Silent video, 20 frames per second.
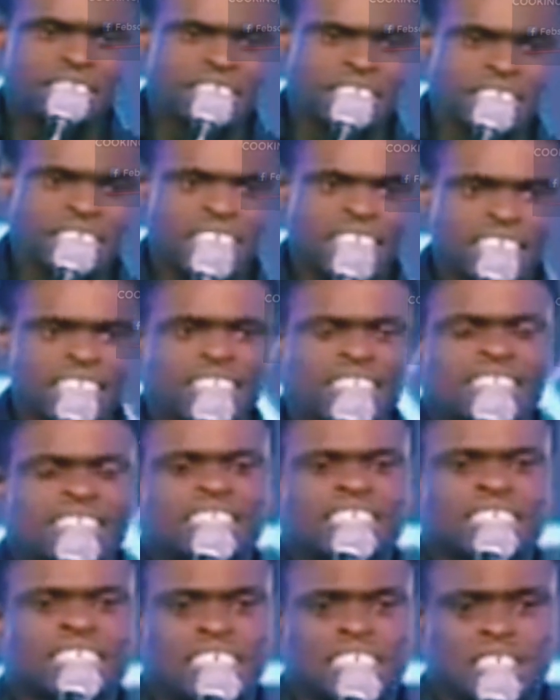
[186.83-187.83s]
He said
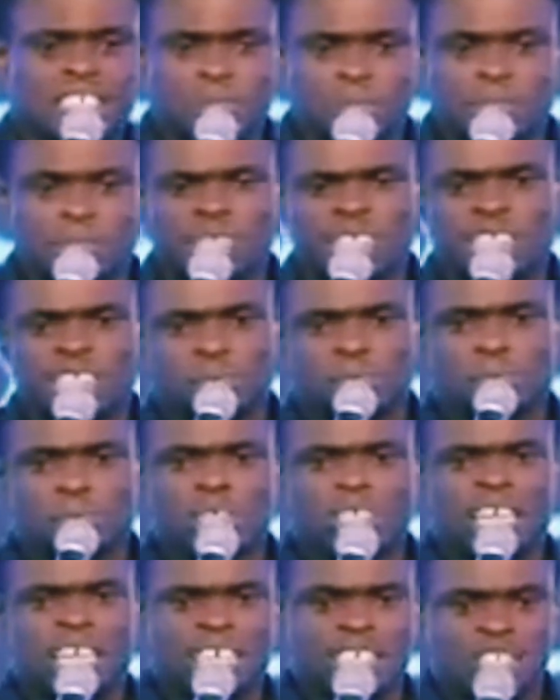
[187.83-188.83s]
his
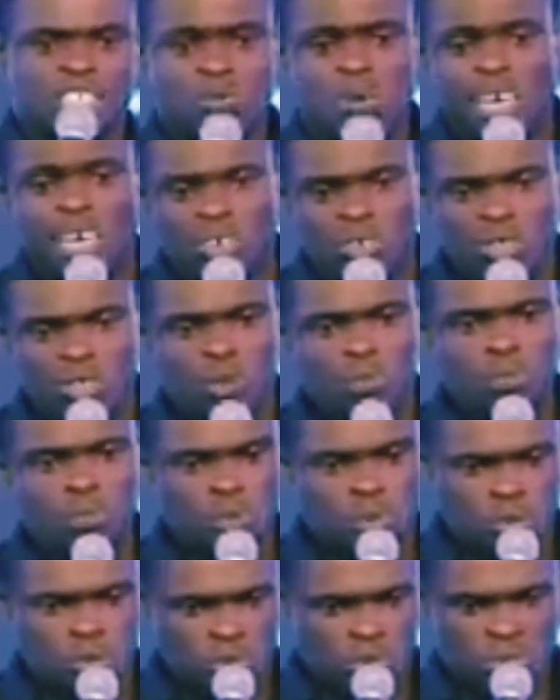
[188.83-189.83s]
mother swallowed
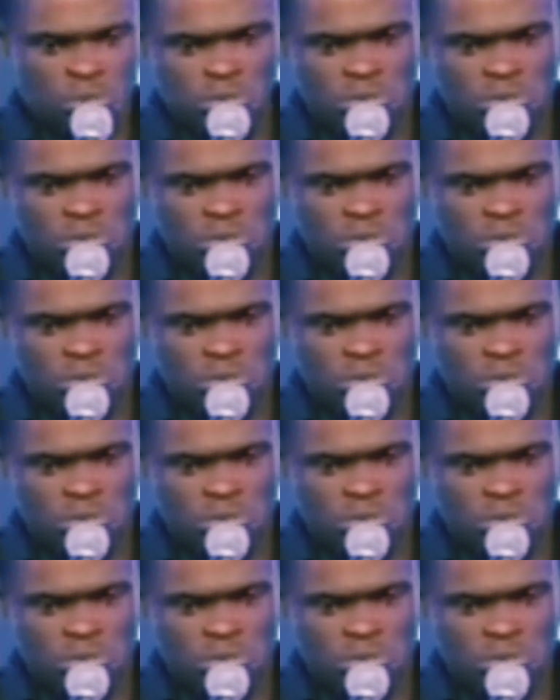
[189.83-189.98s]
spoon.